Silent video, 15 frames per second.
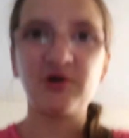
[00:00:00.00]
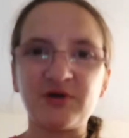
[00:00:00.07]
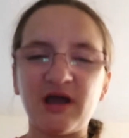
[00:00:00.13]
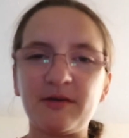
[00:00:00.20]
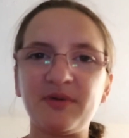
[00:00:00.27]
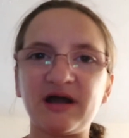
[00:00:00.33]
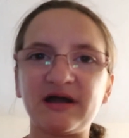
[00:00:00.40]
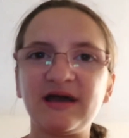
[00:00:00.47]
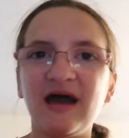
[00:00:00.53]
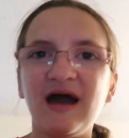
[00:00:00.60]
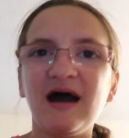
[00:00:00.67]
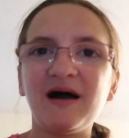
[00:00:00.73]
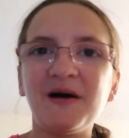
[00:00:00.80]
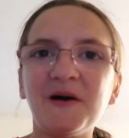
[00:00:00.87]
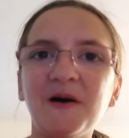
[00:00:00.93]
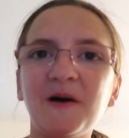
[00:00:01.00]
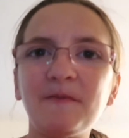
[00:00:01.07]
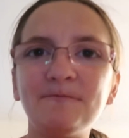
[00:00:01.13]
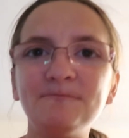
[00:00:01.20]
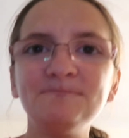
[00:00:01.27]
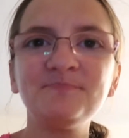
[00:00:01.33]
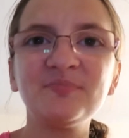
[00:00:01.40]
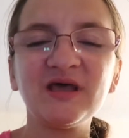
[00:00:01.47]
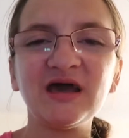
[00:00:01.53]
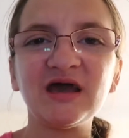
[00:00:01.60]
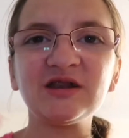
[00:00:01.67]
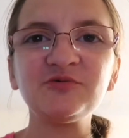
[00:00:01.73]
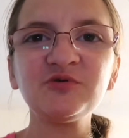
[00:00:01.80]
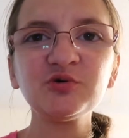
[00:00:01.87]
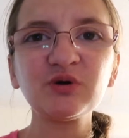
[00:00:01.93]
Okay, I'm back. Um,
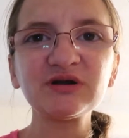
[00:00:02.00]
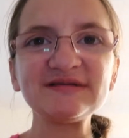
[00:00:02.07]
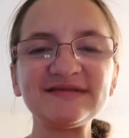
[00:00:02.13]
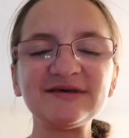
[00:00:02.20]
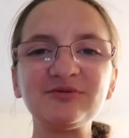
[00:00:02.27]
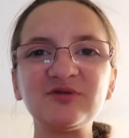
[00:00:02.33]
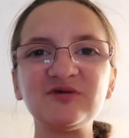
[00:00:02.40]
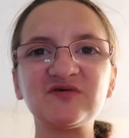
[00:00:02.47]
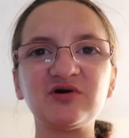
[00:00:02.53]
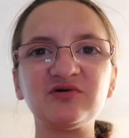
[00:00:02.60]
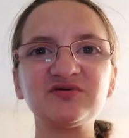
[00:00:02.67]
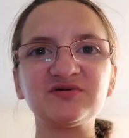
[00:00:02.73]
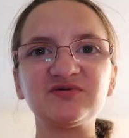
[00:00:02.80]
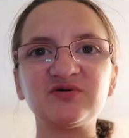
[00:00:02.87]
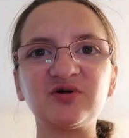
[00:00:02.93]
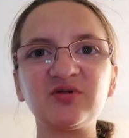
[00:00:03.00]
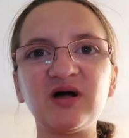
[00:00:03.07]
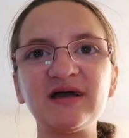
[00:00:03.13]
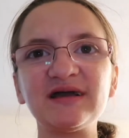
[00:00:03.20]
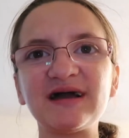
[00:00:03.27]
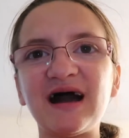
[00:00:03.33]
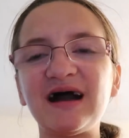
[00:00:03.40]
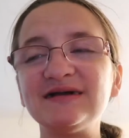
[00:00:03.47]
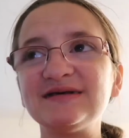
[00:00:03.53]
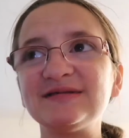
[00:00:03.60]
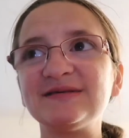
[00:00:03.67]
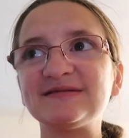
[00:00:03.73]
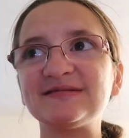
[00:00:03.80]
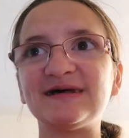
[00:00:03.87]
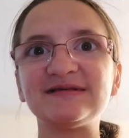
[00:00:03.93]
and if you wanna see what these coasters look like, I did
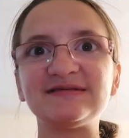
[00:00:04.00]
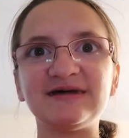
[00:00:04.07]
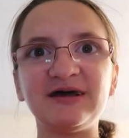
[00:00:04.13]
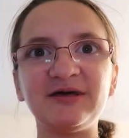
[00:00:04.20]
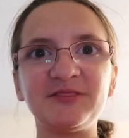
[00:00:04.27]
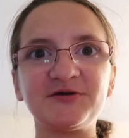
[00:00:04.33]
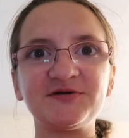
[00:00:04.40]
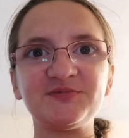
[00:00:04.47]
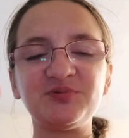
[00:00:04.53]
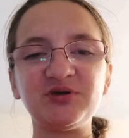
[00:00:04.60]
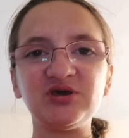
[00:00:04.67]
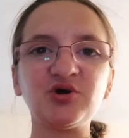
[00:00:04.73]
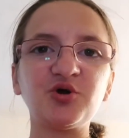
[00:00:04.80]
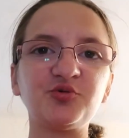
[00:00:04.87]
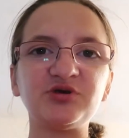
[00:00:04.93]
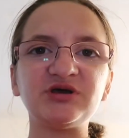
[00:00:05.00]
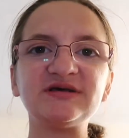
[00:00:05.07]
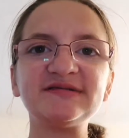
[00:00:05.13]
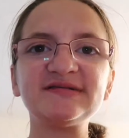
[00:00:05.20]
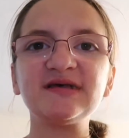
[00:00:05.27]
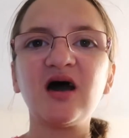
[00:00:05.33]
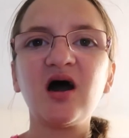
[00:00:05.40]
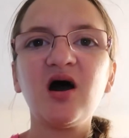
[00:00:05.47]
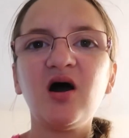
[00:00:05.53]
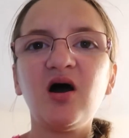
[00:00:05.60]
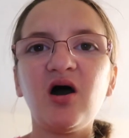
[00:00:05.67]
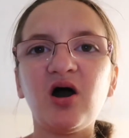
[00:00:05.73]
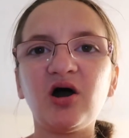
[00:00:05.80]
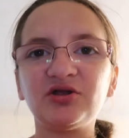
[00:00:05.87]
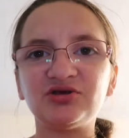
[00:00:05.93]
this last night. There's POVs
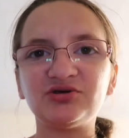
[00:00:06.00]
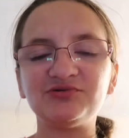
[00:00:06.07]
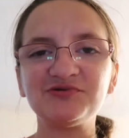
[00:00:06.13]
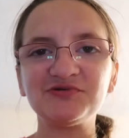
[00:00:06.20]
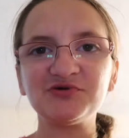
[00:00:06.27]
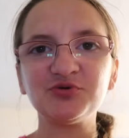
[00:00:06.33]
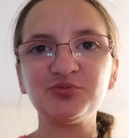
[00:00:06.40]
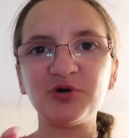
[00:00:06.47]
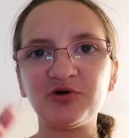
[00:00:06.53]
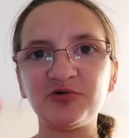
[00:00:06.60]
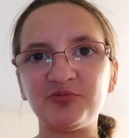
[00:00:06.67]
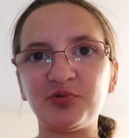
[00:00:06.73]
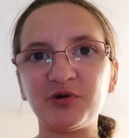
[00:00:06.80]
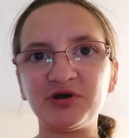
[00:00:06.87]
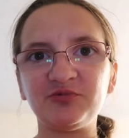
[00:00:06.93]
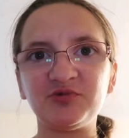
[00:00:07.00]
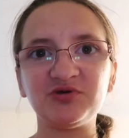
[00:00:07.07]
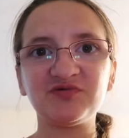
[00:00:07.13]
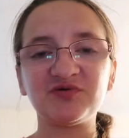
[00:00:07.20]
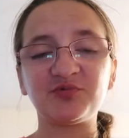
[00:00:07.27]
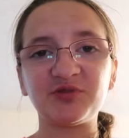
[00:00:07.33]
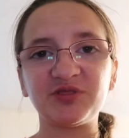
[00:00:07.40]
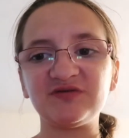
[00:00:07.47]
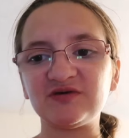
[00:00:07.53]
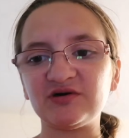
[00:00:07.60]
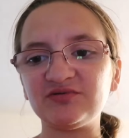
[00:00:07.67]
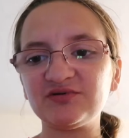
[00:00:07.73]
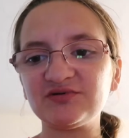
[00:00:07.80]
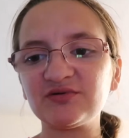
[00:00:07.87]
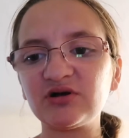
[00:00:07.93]
on YouTube of point of views of what these
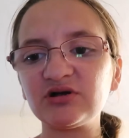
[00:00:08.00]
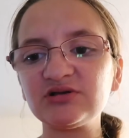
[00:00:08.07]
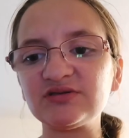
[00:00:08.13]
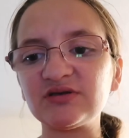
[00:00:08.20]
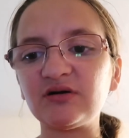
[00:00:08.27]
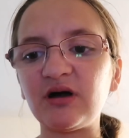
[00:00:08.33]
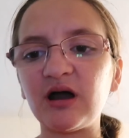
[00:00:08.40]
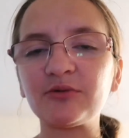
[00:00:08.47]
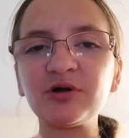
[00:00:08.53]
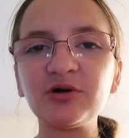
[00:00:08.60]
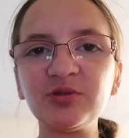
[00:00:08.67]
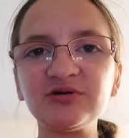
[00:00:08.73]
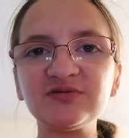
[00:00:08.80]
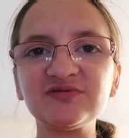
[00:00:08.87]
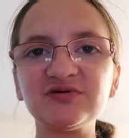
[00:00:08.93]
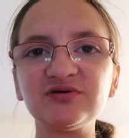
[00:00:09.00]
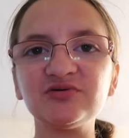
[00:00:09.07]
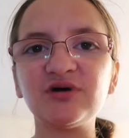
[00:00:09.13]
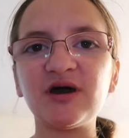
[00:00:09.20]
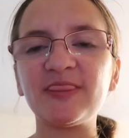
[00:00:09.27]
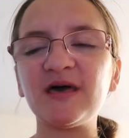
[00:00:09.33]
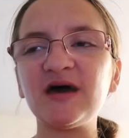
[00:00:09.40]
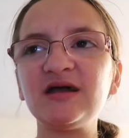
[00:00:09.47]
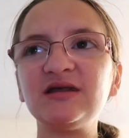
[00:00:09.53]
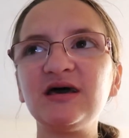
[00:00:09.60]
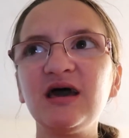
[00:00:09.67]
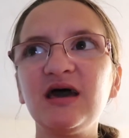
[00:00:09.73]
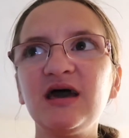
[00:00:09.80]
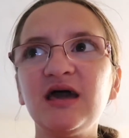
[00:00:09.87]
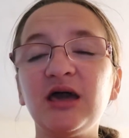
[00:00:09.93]
coasters are. So I rode those two and then
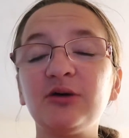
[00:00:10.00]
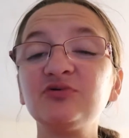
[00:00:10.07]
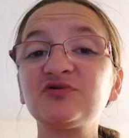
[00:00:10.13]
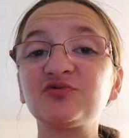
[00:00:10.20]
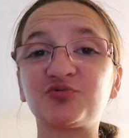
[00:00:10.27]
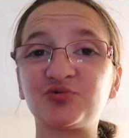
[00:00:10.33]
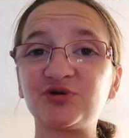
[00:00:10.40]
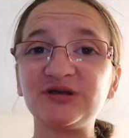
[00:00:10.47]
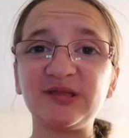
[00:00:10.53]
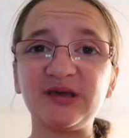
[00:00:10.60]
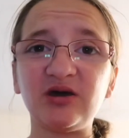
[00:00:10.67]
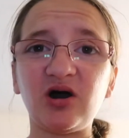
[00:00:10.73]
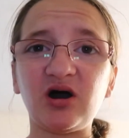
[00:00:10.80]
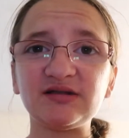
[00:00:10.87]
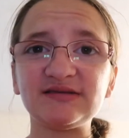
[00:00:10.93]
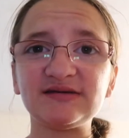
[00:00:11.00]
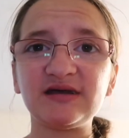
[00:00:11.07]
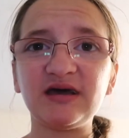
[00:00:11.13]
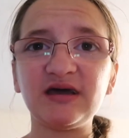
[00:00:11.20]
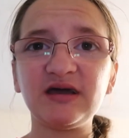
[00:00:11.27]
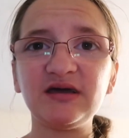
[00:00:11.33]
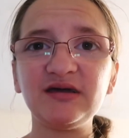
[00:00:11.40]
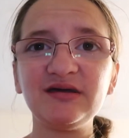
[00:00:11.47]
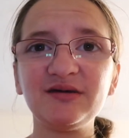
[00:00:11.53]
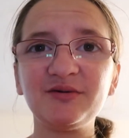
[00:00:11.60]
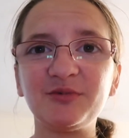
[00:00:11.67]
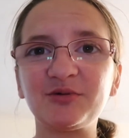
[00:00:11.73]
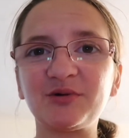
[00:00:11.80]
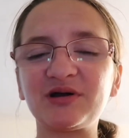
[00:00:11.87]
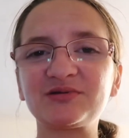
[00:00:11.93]
it was really hot today.
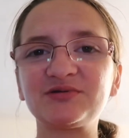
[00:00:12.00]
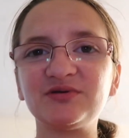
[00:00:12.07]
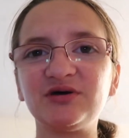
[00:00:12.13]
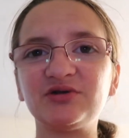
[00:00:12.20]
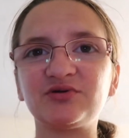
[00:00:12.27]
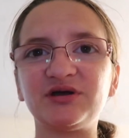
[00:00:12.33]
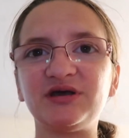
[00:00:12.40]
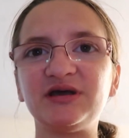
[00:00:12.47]
We were actually under a